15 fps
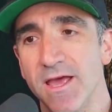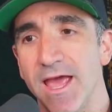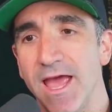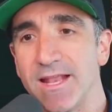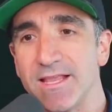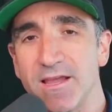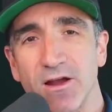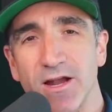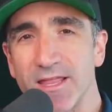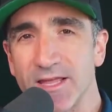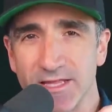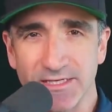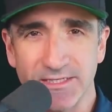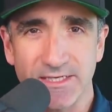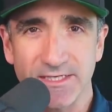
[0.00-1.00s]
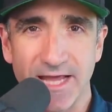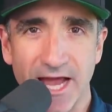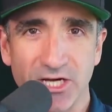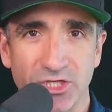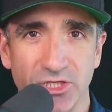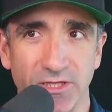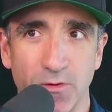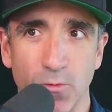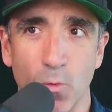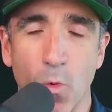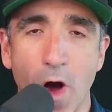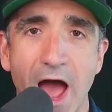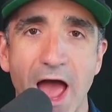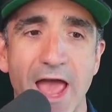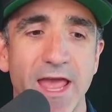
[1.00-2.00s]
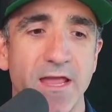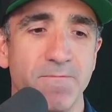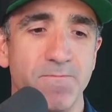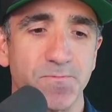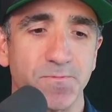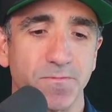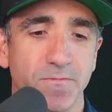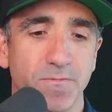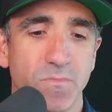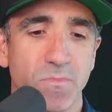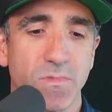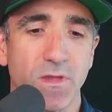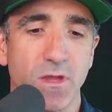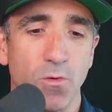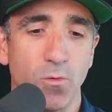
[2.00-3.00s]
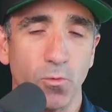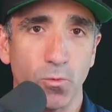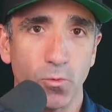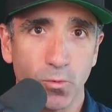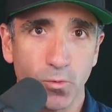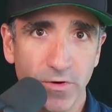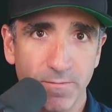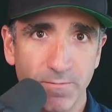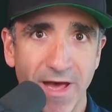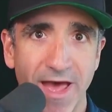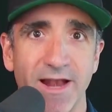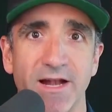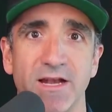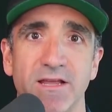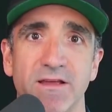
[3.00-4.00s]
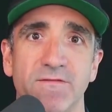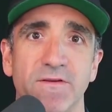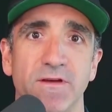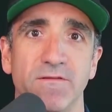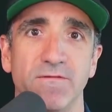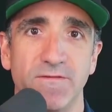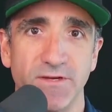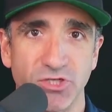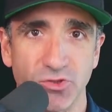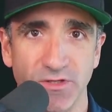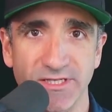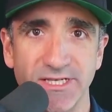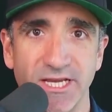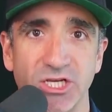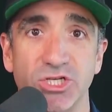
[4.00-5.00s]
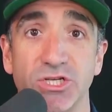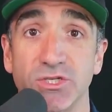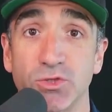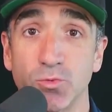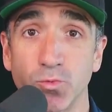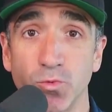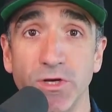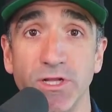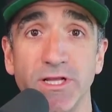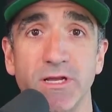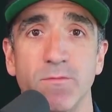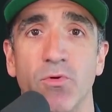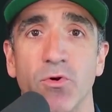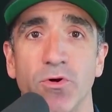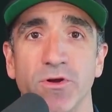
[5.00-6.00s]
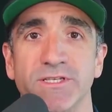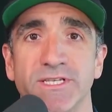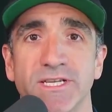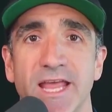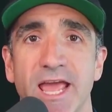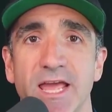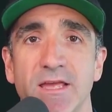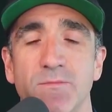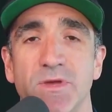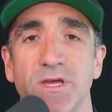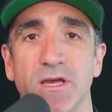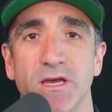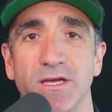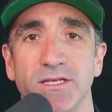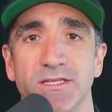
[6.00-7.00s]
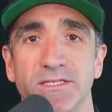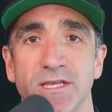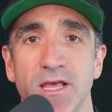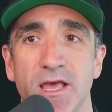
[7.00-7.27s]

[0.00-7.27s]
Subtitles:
And Garrett, I think this is actually why repetitive visualization is really important today, because